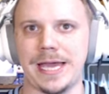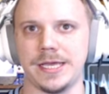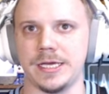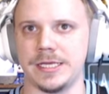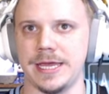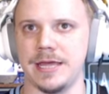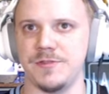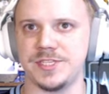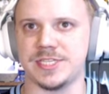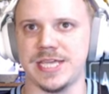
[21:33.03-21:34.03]
back
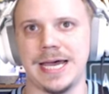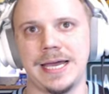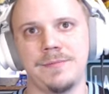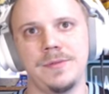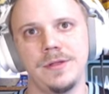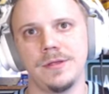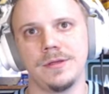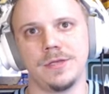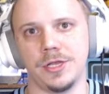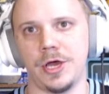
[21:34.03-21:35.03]
again. This time,
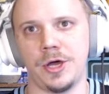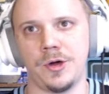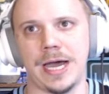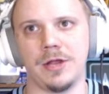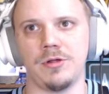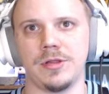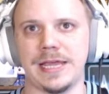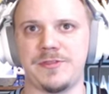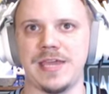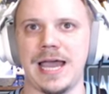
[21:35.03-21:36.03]
you know, I don't
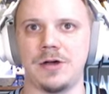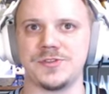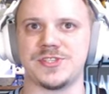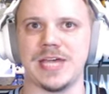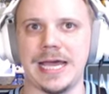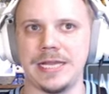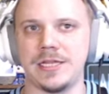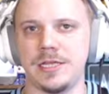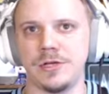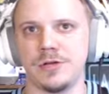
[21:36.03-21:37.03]
like the outside
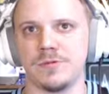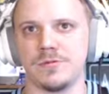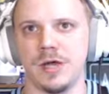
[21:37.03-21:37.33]
here.